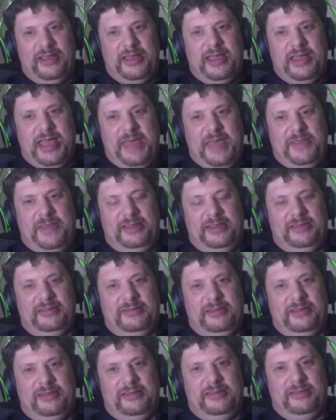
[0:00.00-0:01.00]
and then
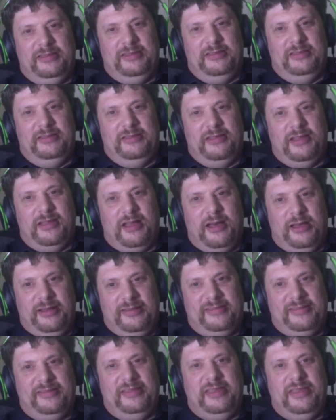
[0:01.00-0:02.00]

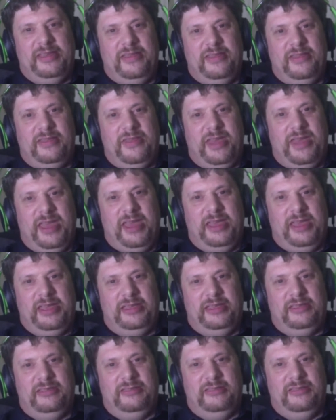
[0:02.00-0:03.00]
honestly, they
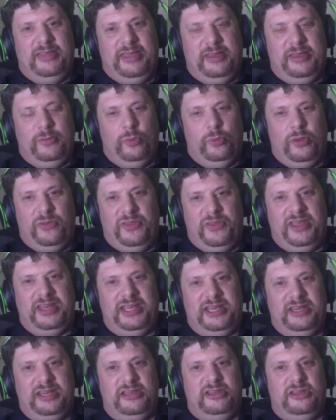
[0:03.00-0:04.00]
did what they
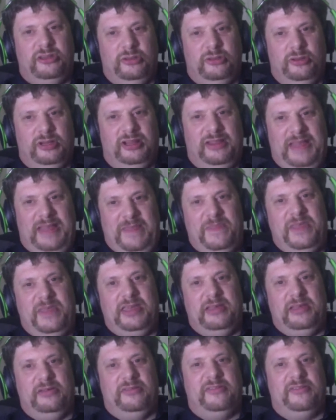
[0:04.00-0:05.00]
needed to do to let the
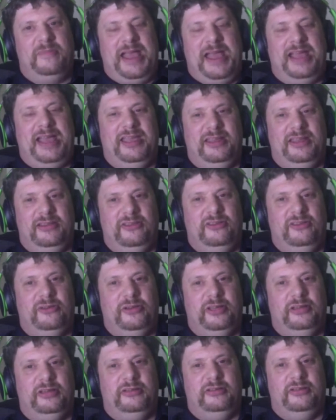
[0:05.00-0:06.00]
Eagles back into
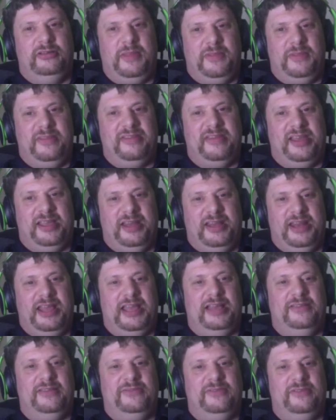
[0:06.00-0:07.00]
it in the second
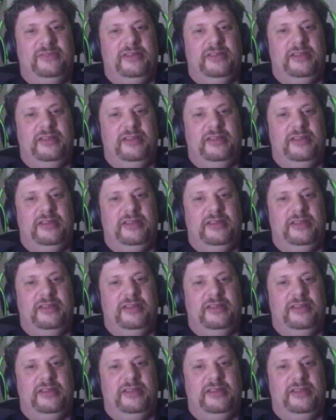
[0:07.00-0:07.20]
half,